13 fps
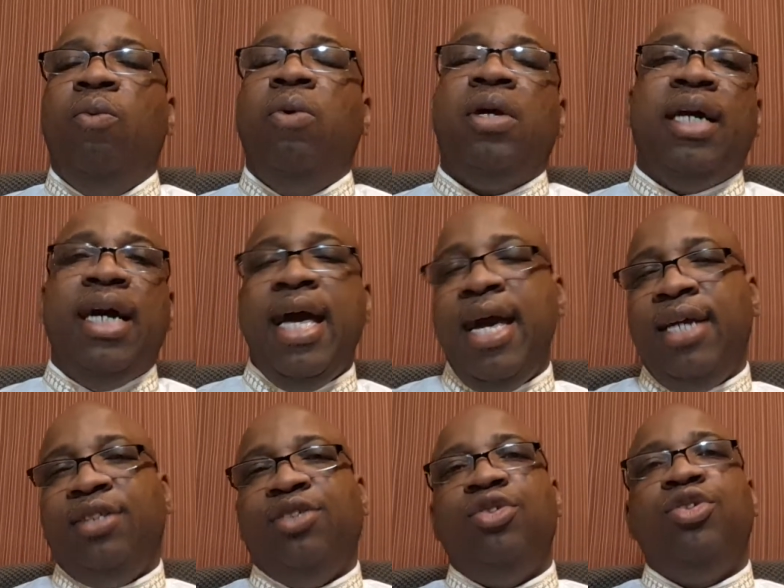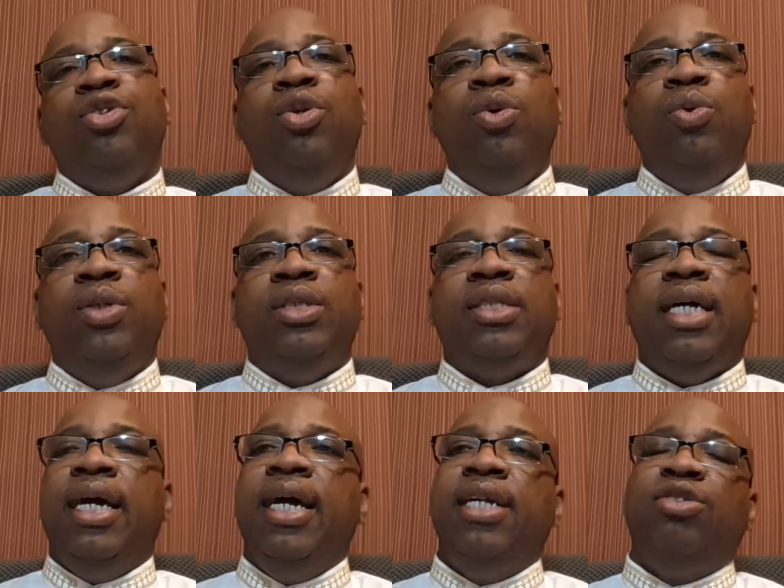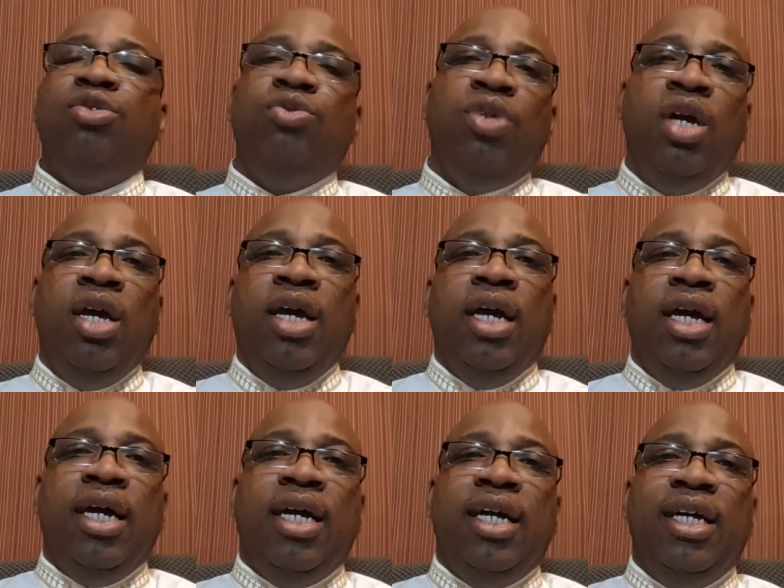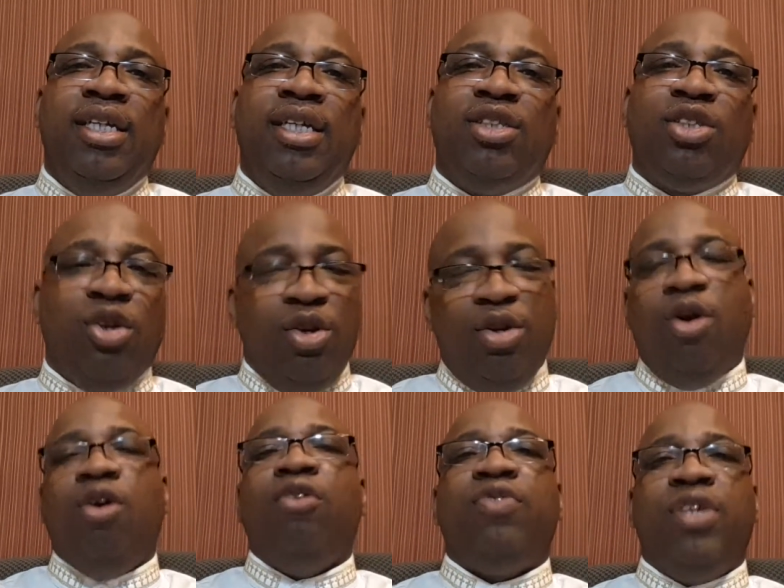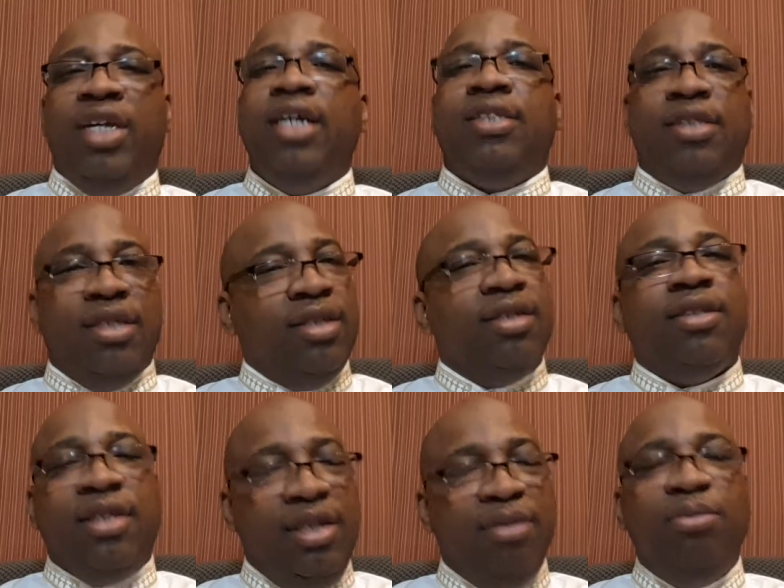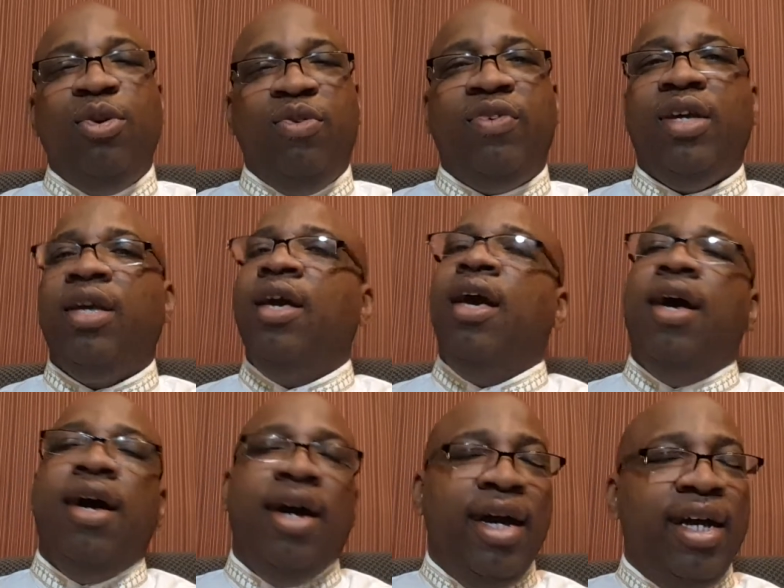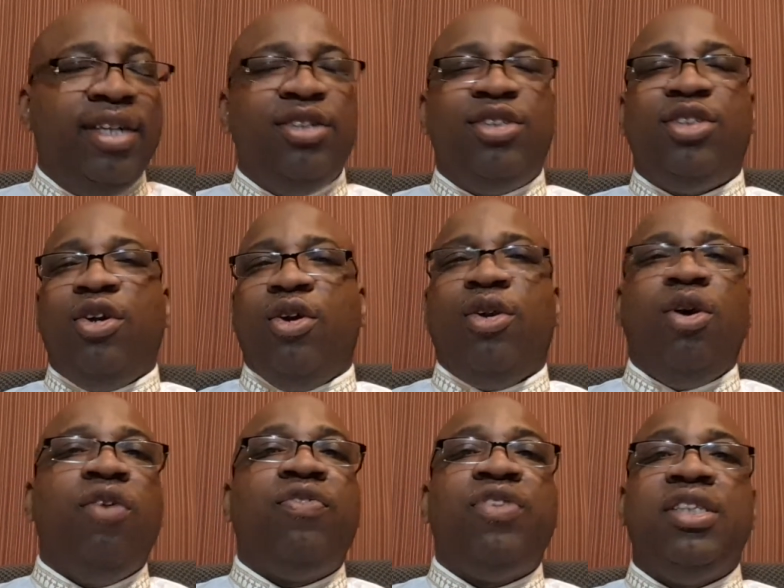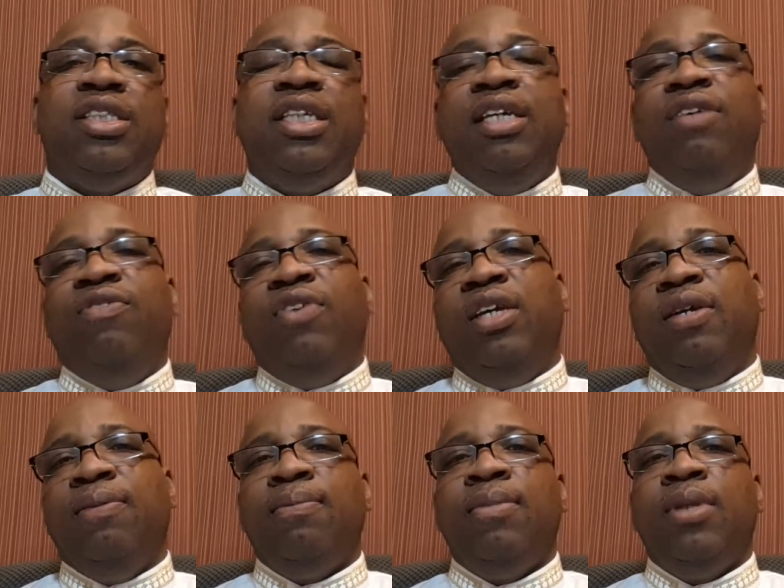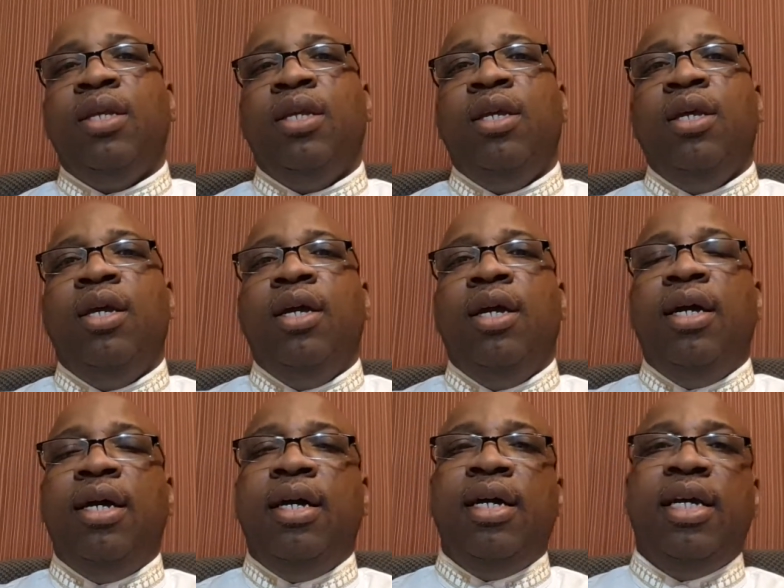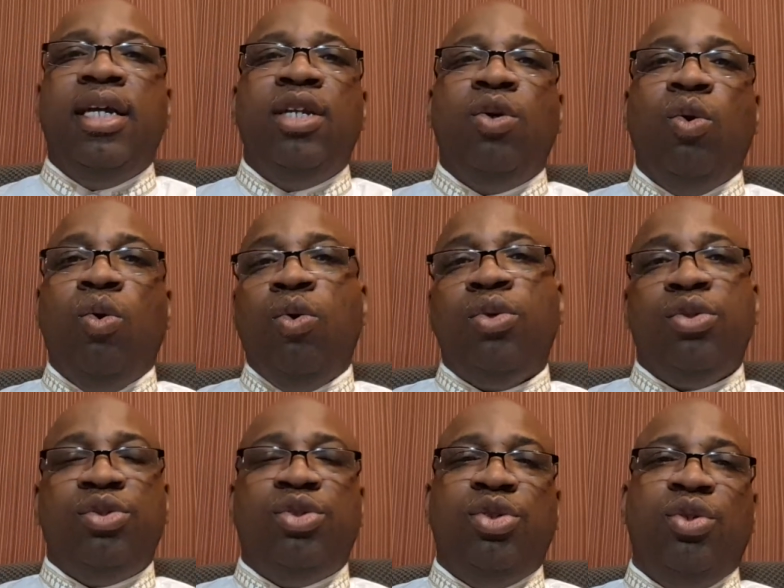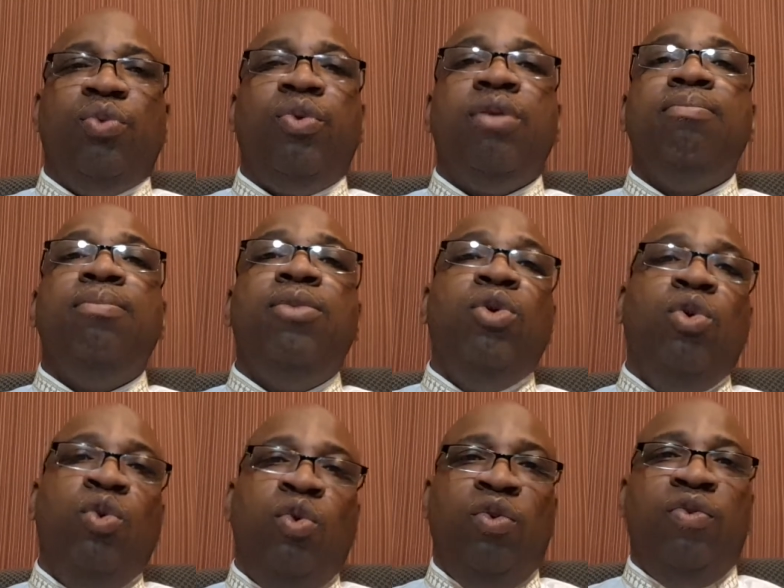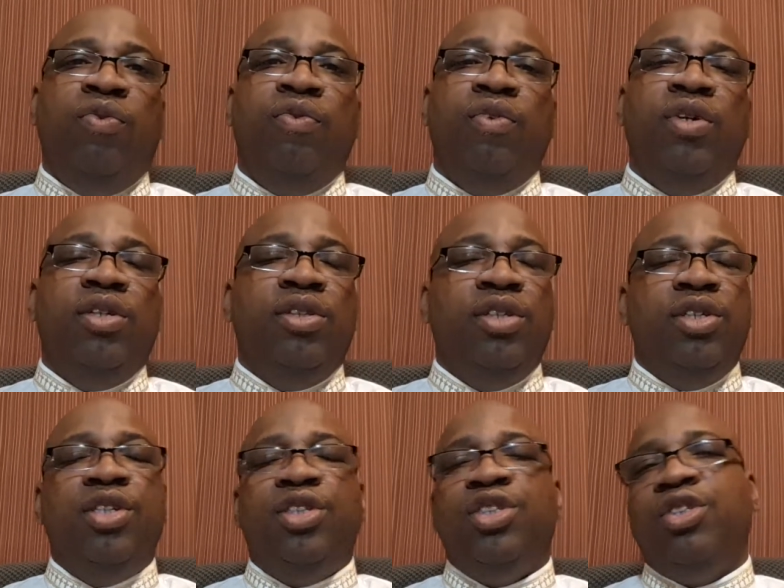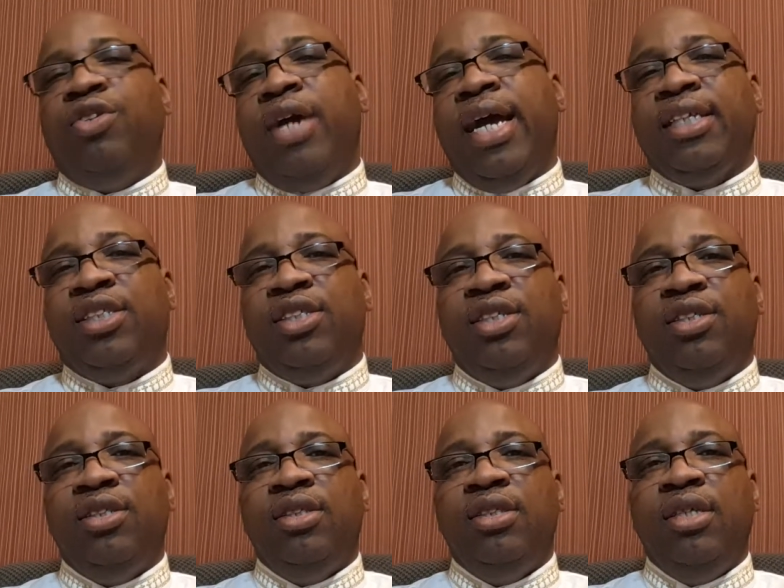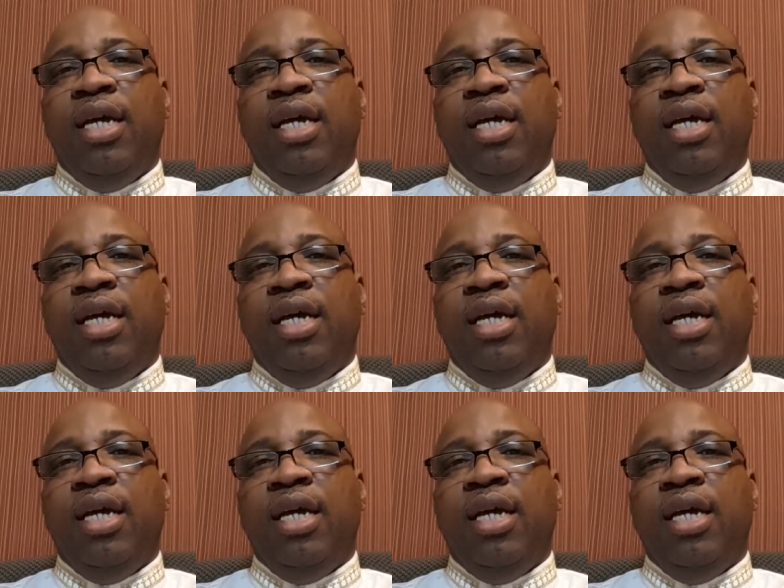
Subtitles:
what I had to do is I had to turn off, yes, a good movie. I had to turn off the TV in order to remove the distraction